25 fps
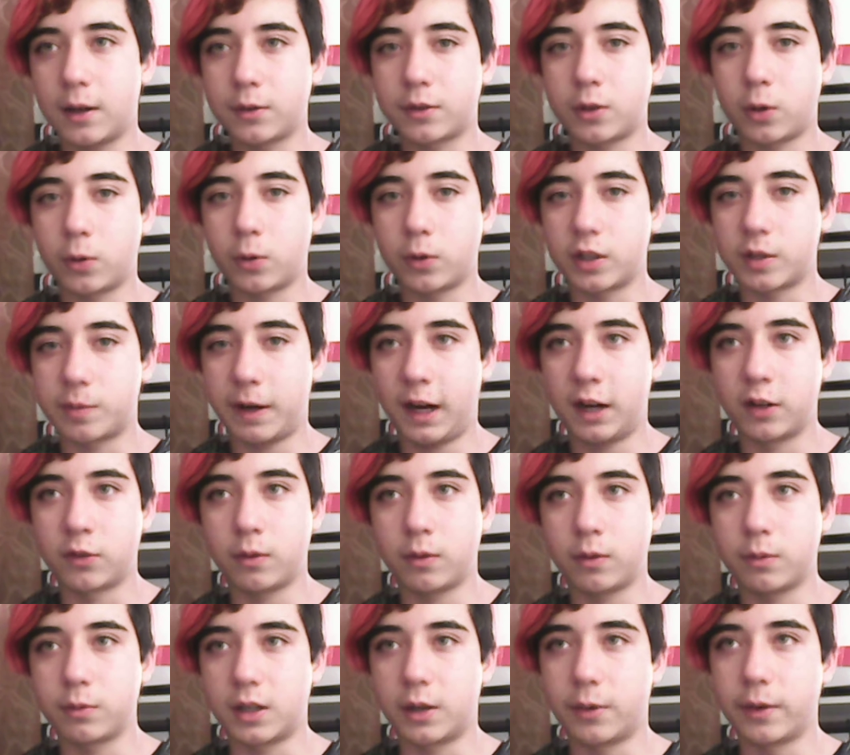told his parents what
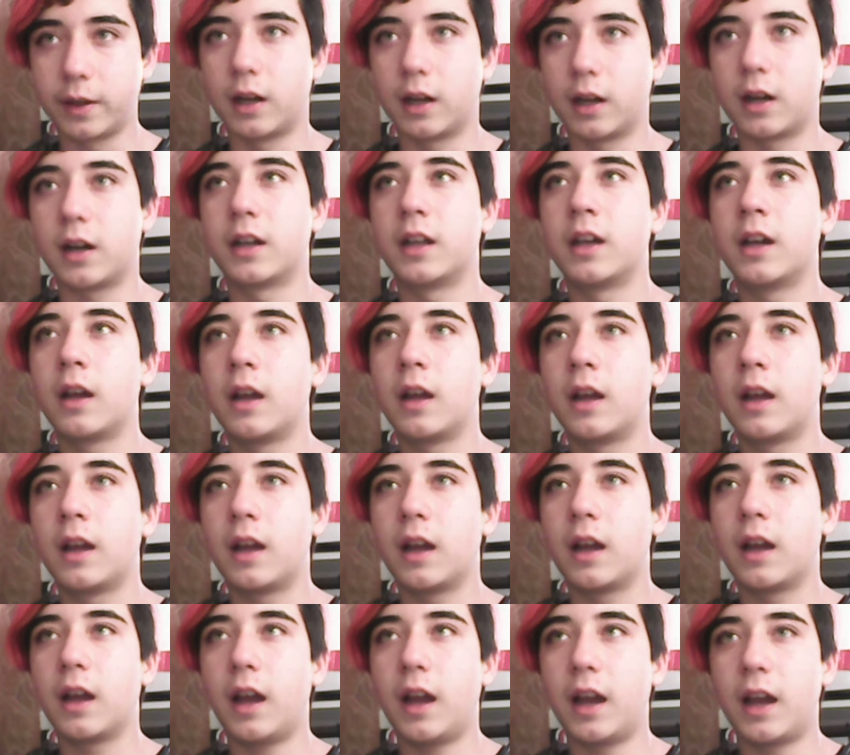was going on,
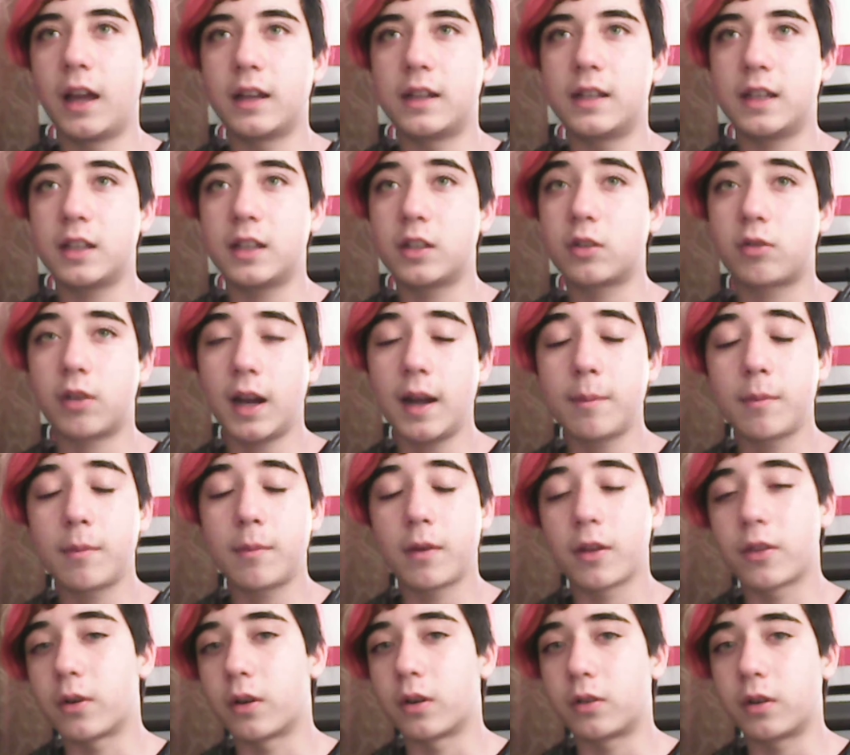and his
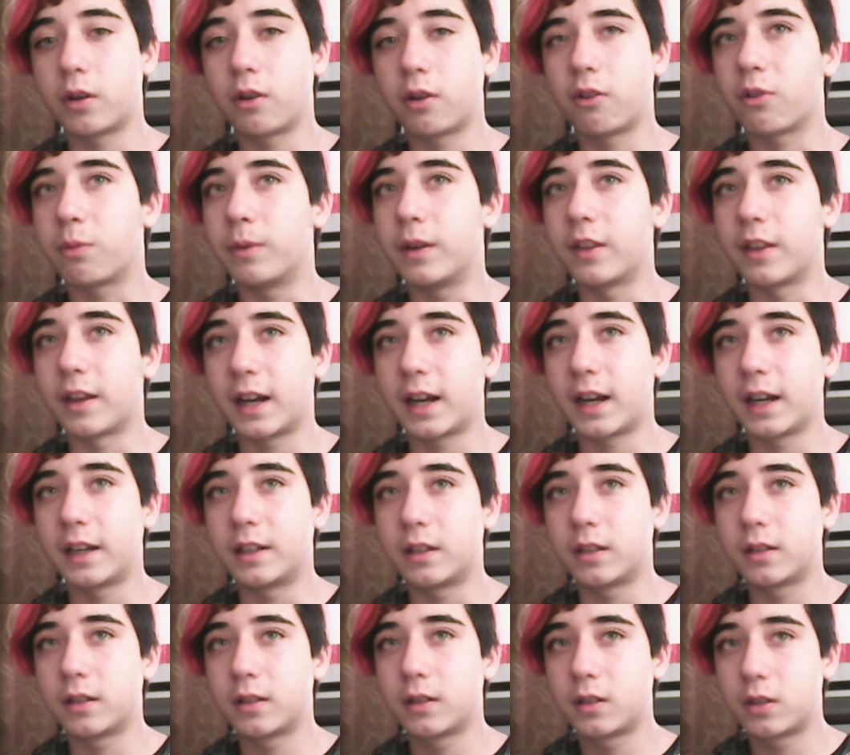grandmother agreed with me that I
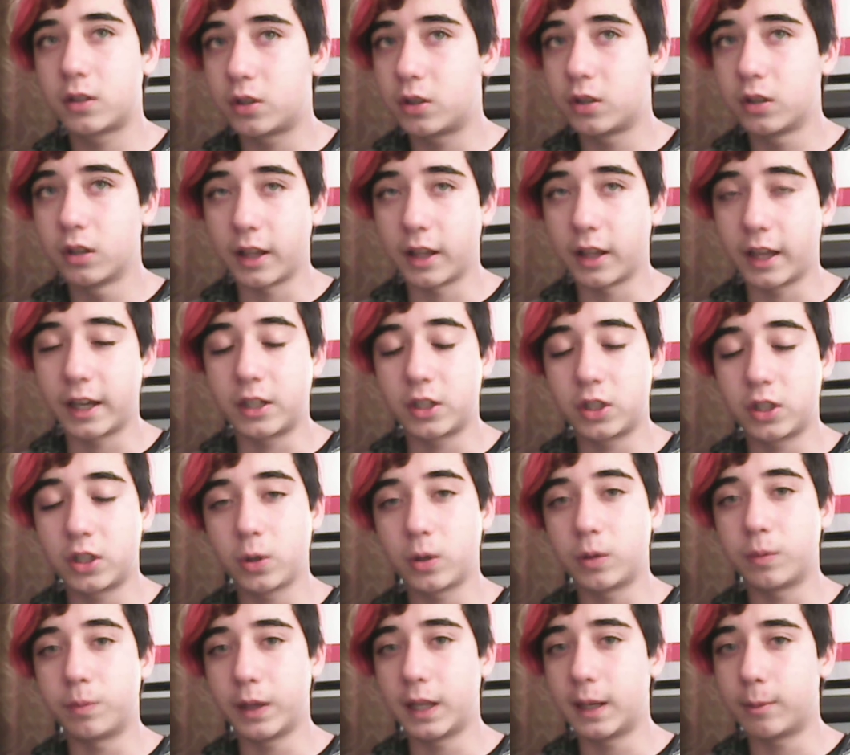like
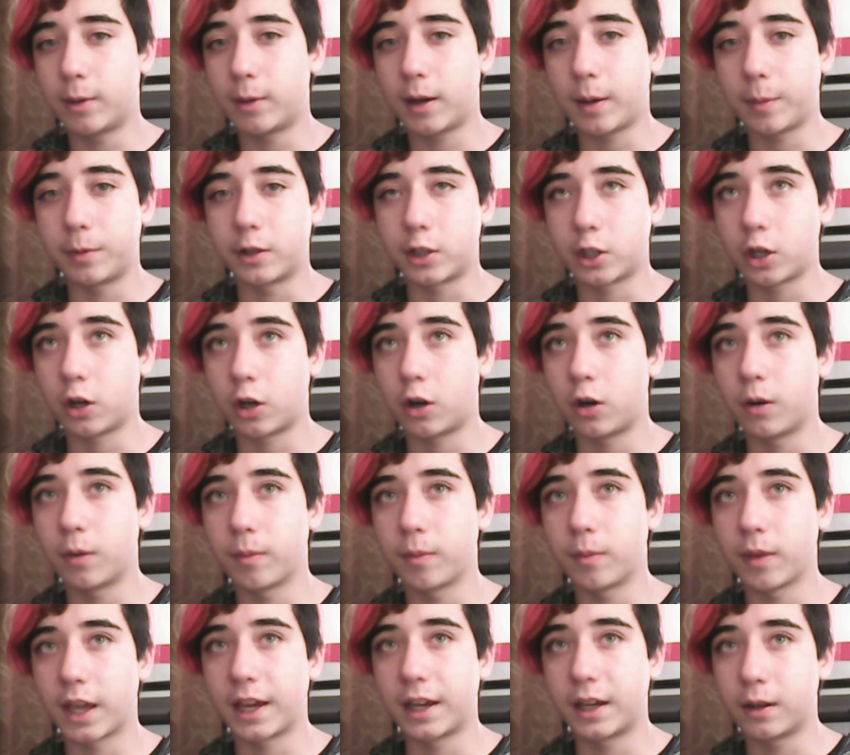should beat him up and show him
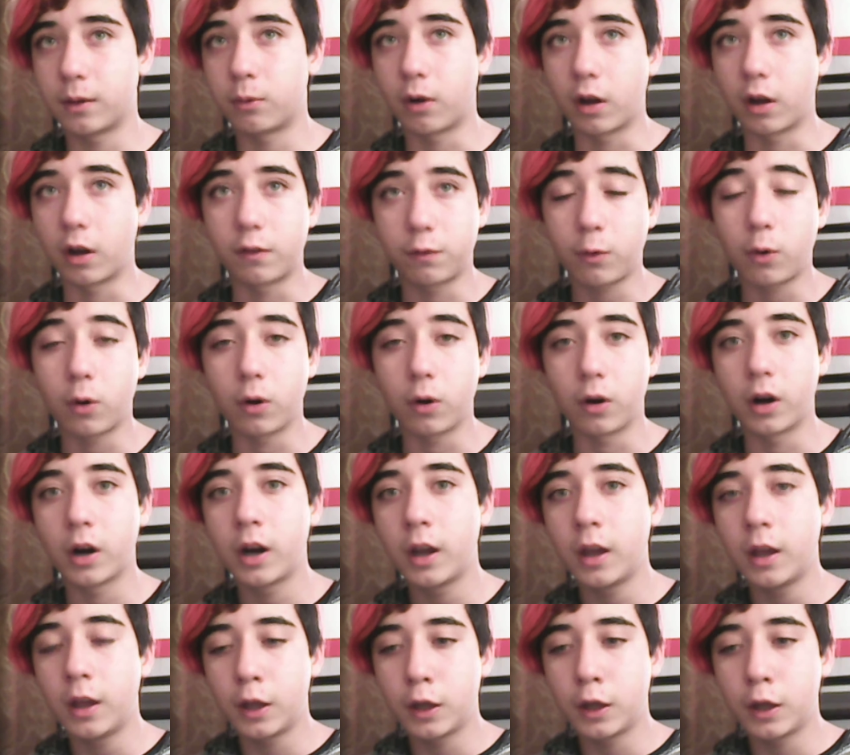like what for.
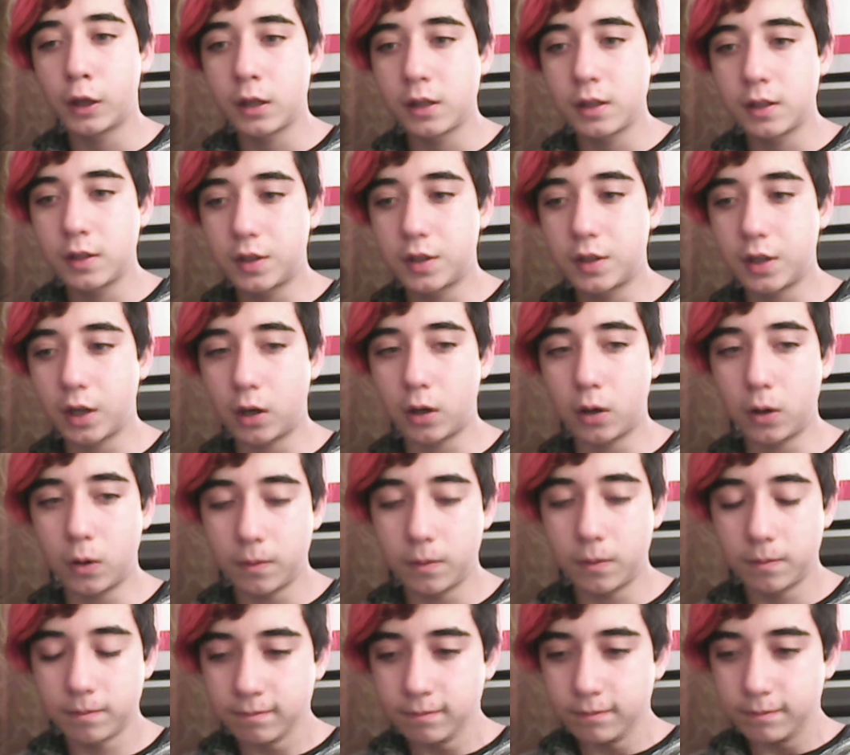So,
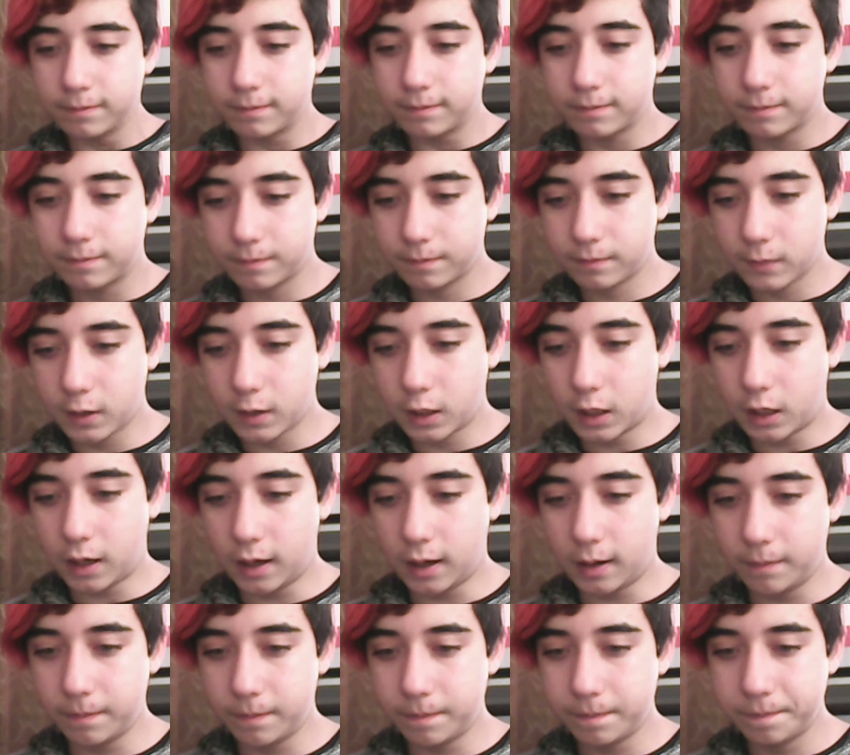
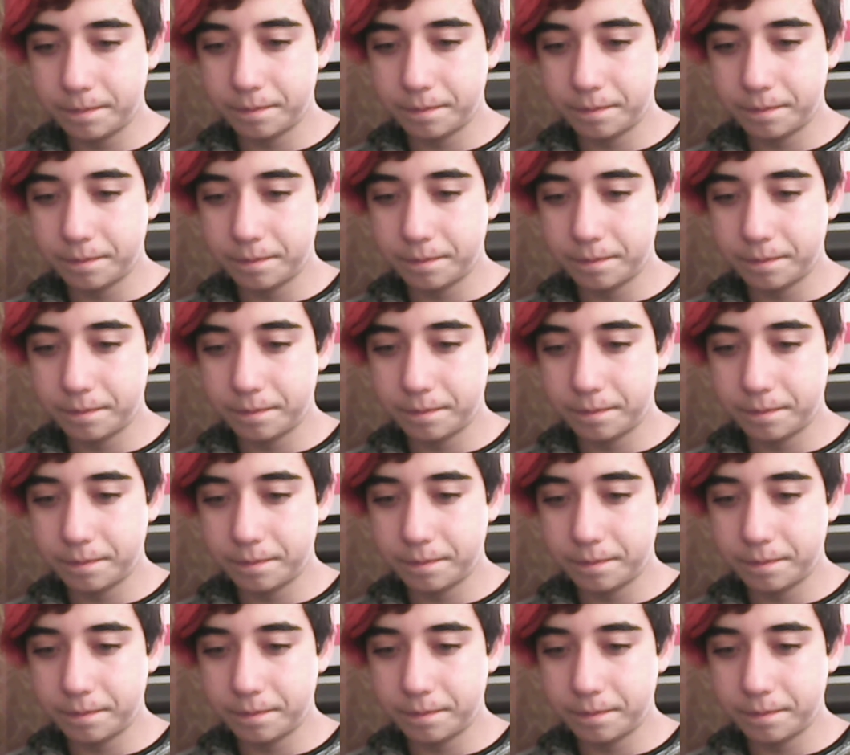um,